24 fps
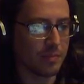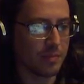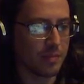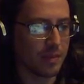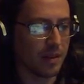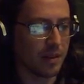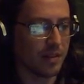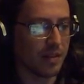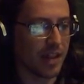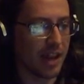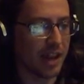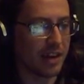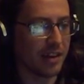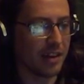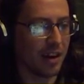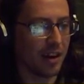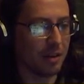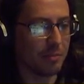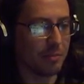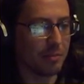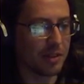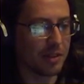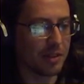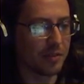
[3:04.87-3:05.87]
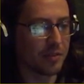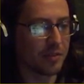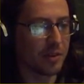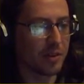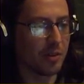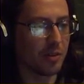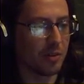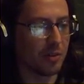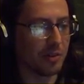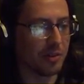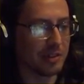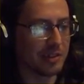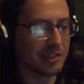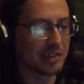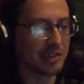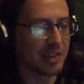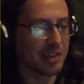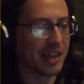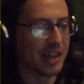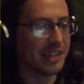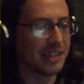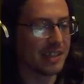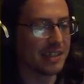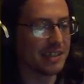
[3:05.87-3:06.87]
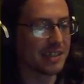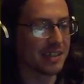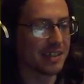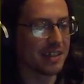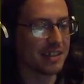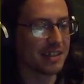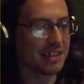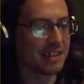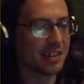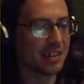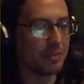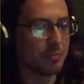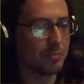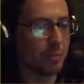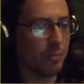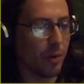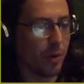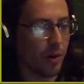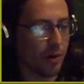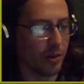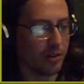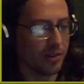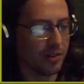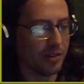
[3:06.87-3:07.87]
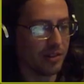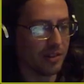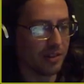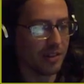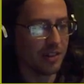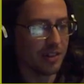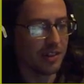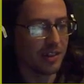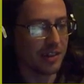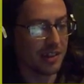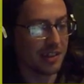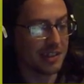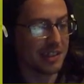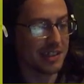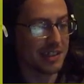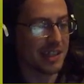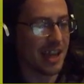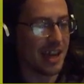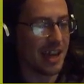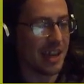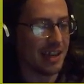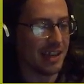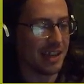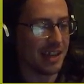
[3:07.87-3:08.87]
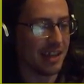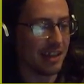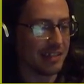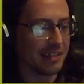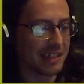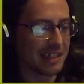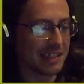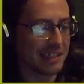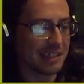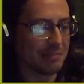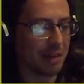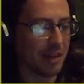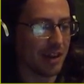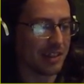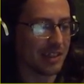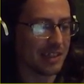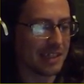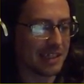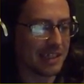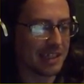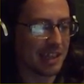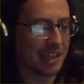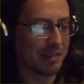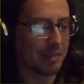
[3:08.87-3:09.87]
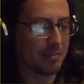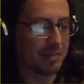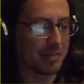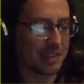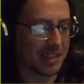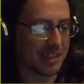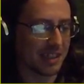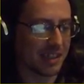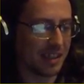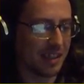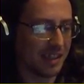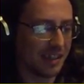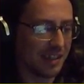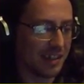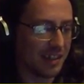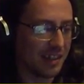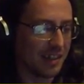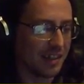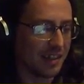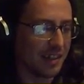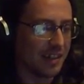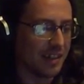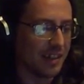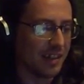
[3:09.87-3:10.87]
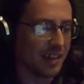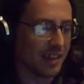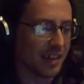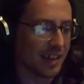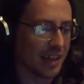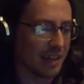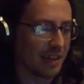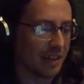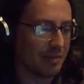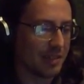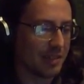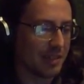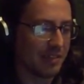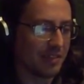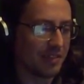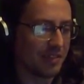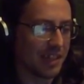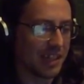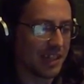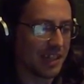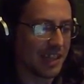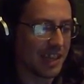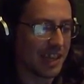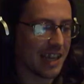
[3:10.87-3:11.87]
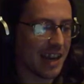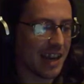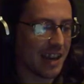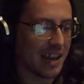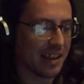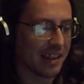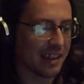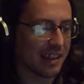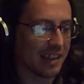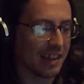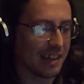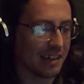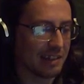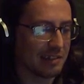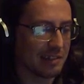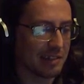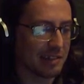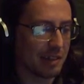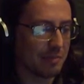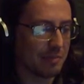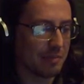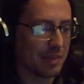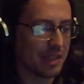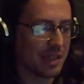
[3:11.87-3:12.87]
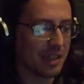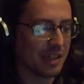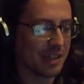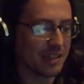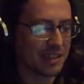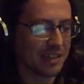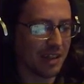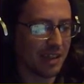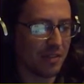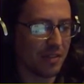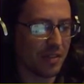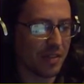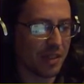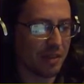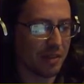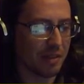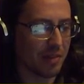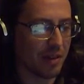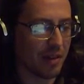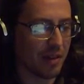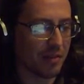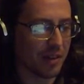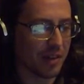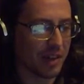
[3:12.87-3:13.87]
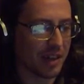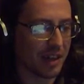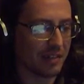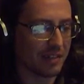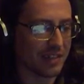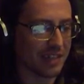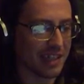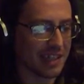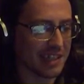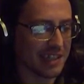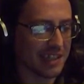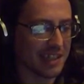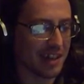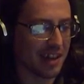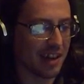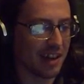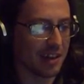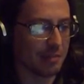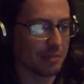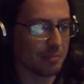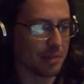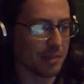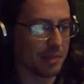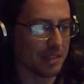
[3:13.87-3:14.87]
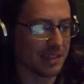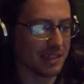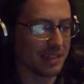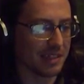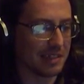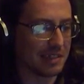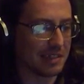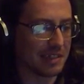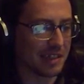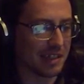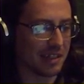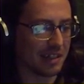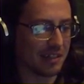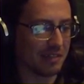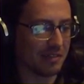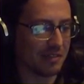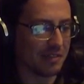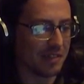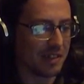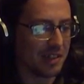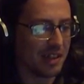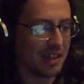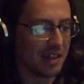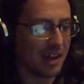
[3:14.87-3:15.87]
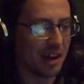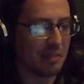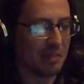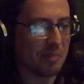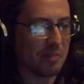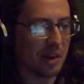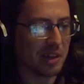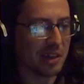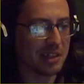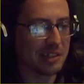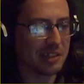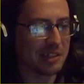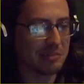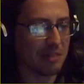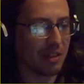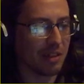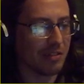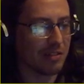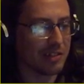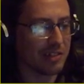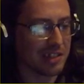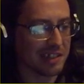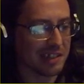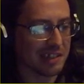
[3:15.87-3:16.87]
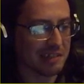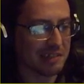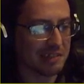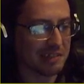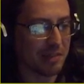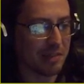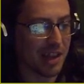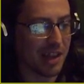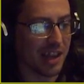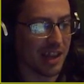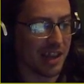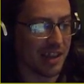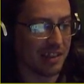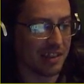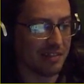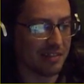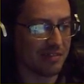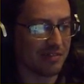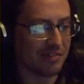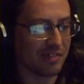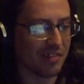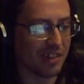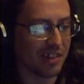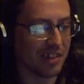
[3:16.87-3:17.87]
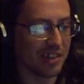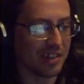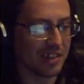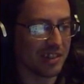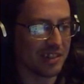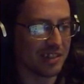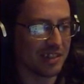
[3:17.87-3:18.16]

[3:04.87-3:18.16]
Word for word: And then I would, of course, trade into the two one, because again, you know, it's the smartest equity. Okay, we didn't really get anything else. I mean, I don't think we're ever going to have this card meta, so I might as well just play it, right?